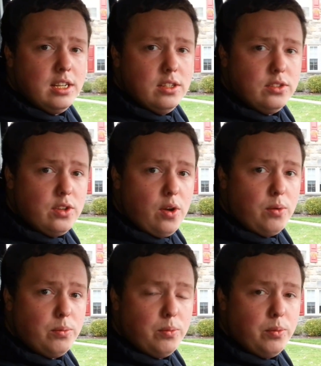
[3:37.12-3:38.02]

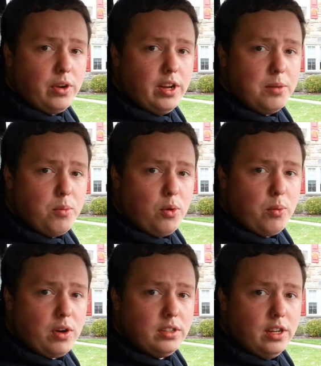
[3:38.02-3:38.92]
so we're getting more
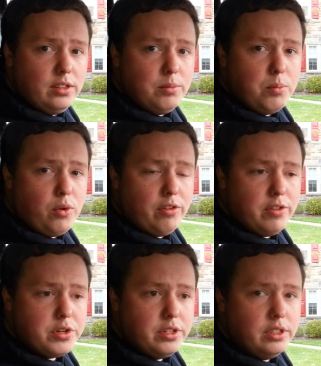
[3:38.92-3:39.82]
work done more
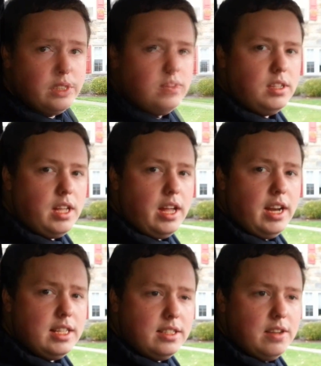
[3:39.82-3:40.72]
efficiently, and
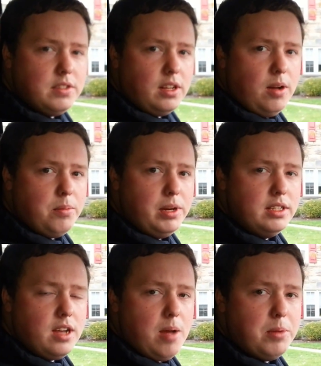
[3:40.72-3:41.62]
that saves the company
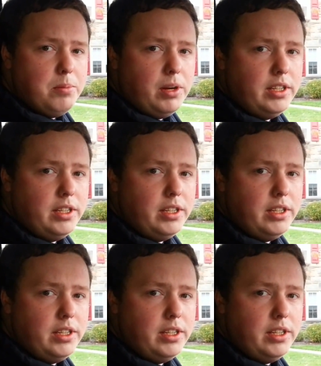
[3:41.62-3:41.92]
time and money.